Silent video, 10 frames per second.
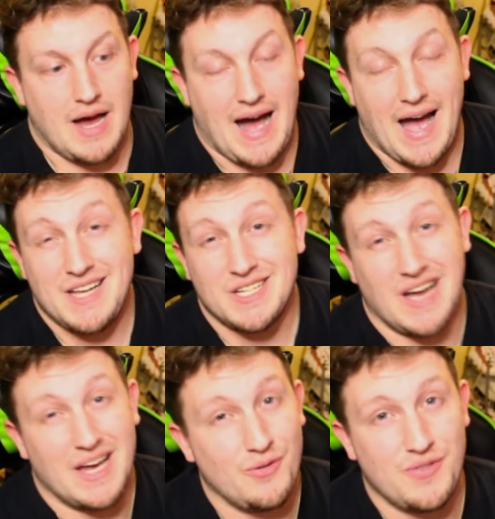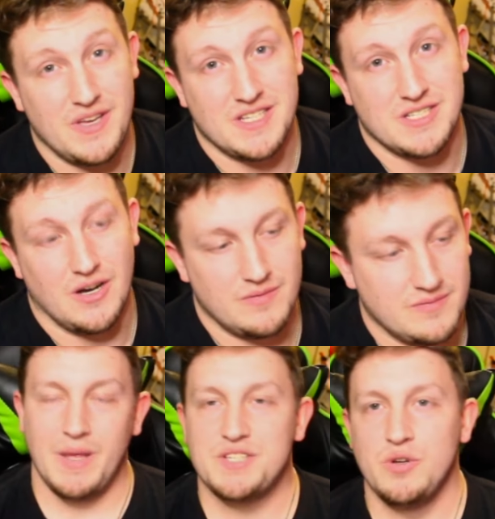I don't think so.
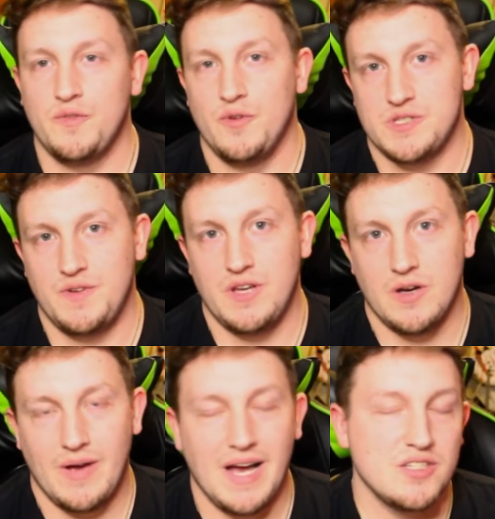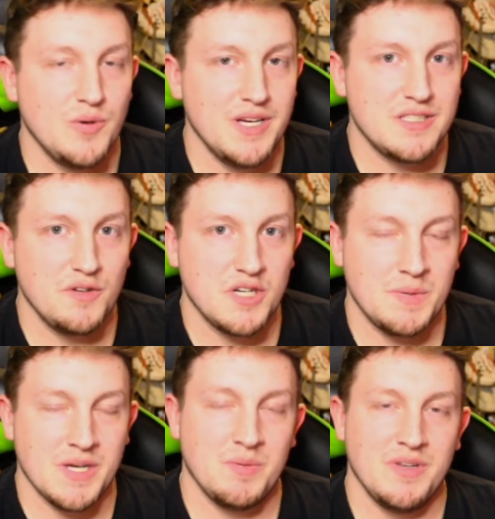That's going to do it for this video. As always, don't forget to
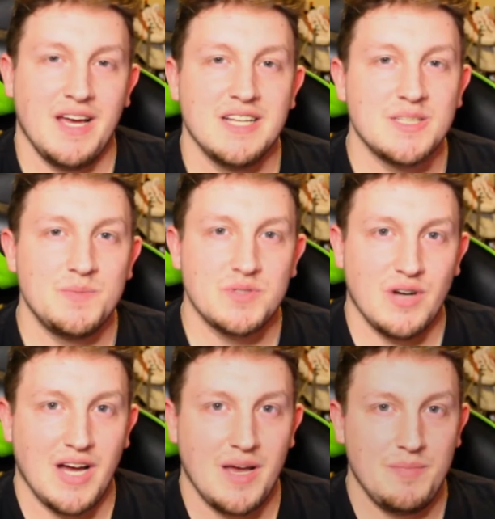smash the button and subscribe.